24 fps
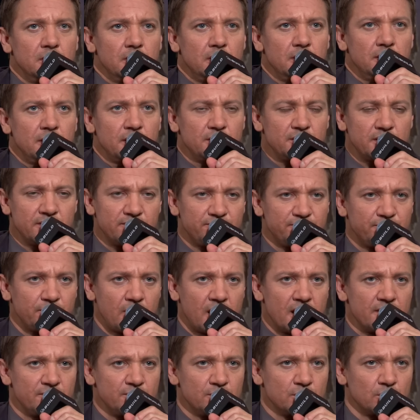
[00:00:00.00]
now you have
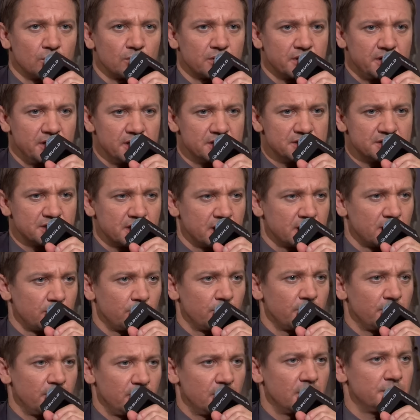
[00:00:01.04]
five year old kids kind of
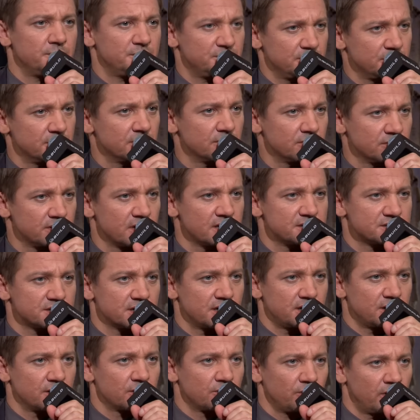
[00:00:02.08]
running up to you. That's
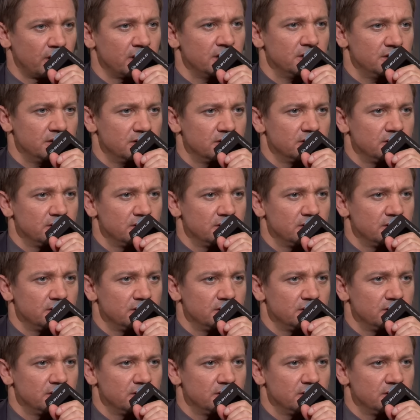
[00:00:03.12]
kind of great.